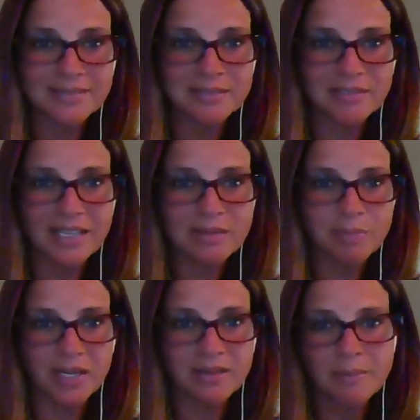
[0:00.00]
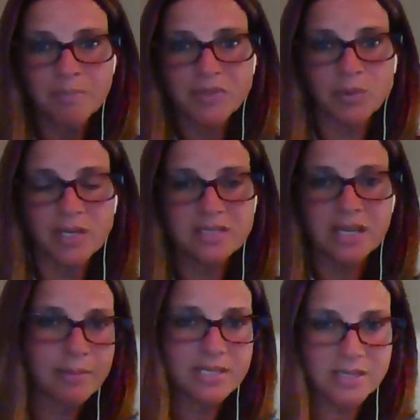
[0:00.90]
Right? But the one
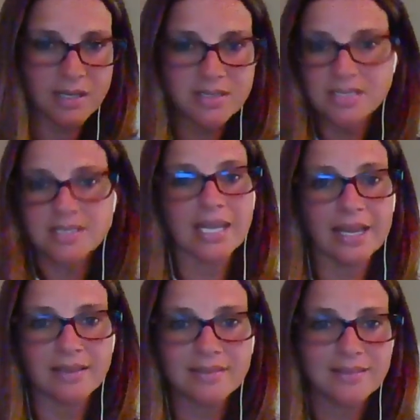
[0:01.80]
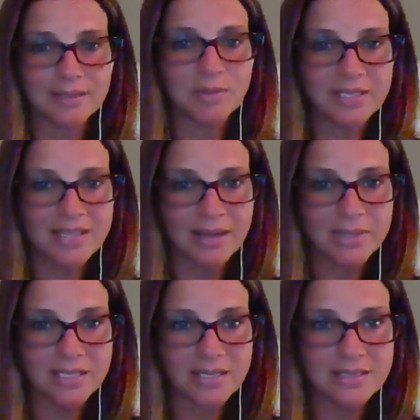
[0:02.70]
time it does is, again, the one time it
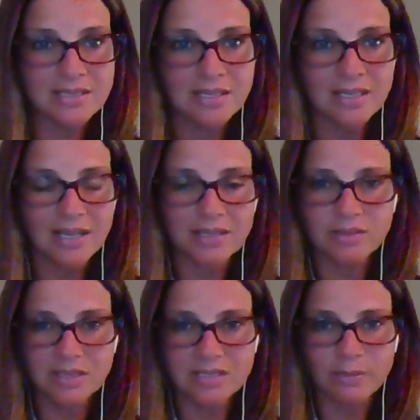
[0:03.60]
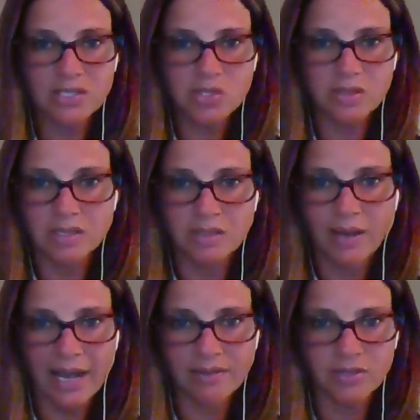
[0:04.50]
does. And you need to make sure that you
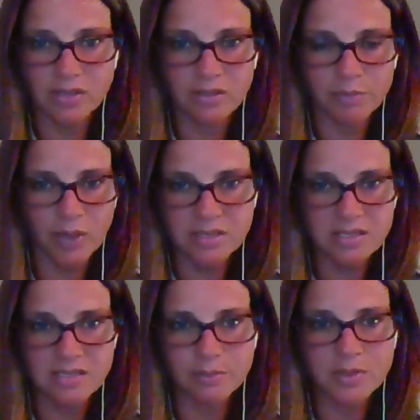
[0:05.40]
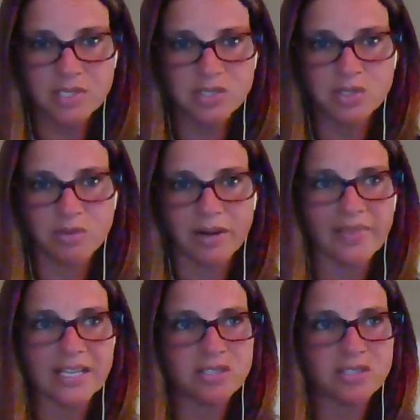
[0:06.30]
have your processes and procedures around that.